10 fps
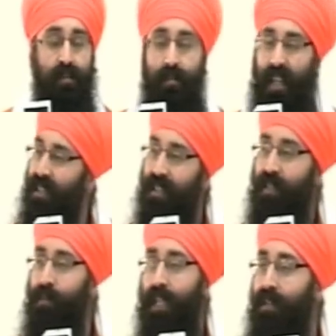Maharaj
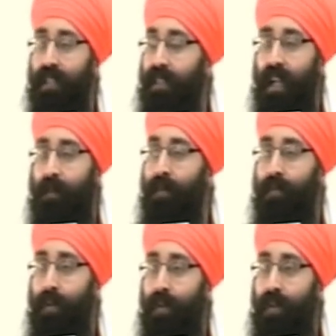never been to this island
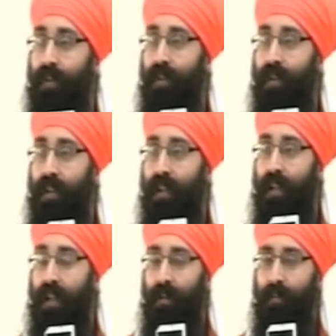before.
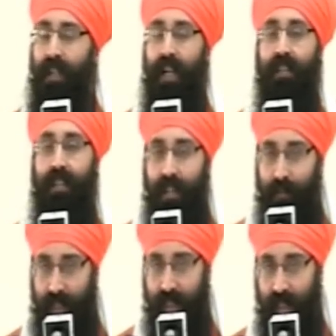Mera te ek
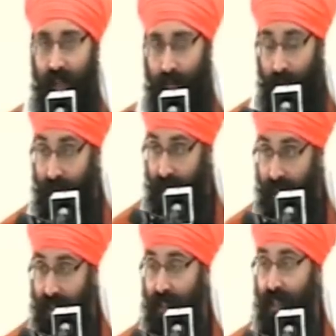mitr hai, my
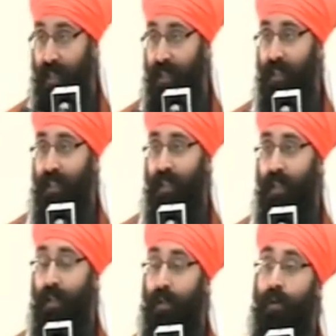friend is here.
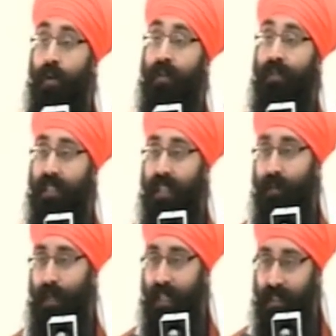Go and visit
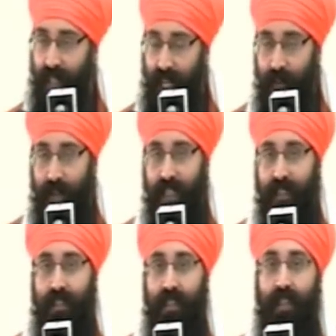him. His name
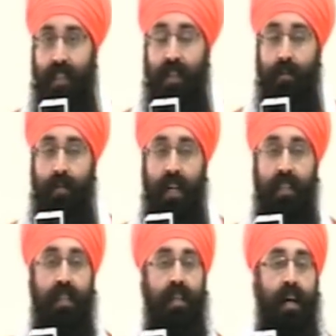is Bhai
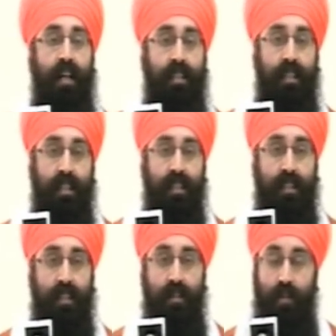Chanda Ji.
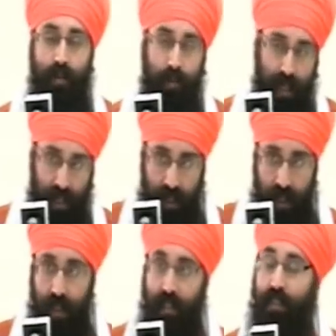Oh, phlane
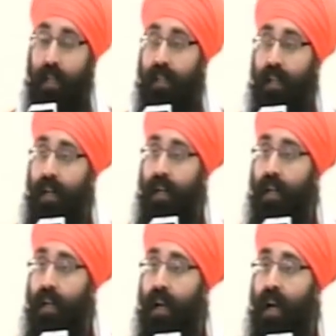nagar ch rehnda ya.
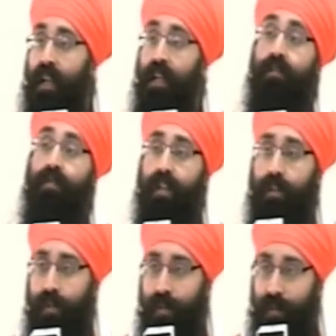He'll feed
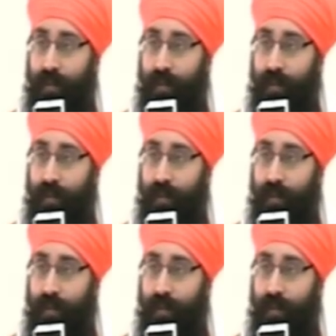you.